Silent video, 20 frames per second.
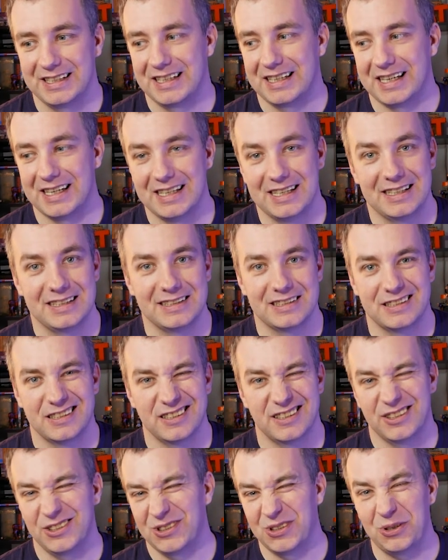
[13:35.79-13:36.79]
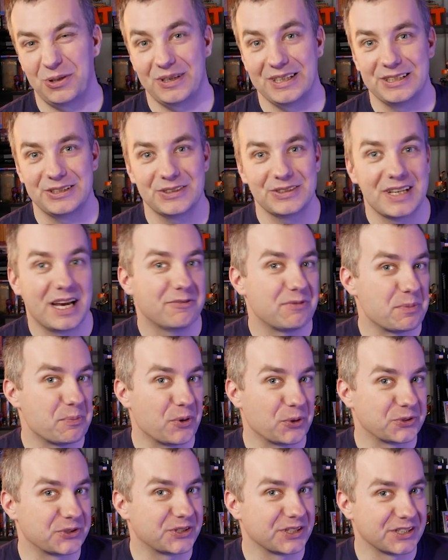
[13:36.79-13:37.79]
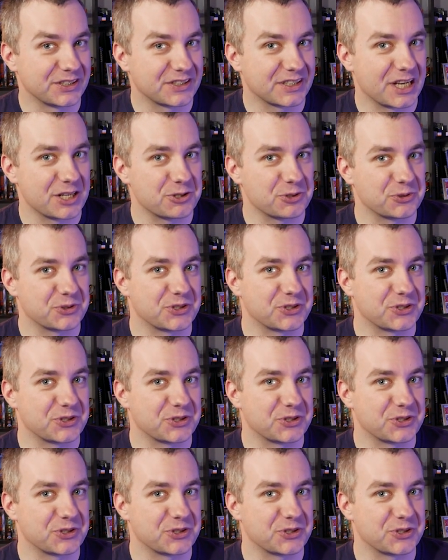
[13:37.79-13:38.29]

and you know I don't have a posting schedule,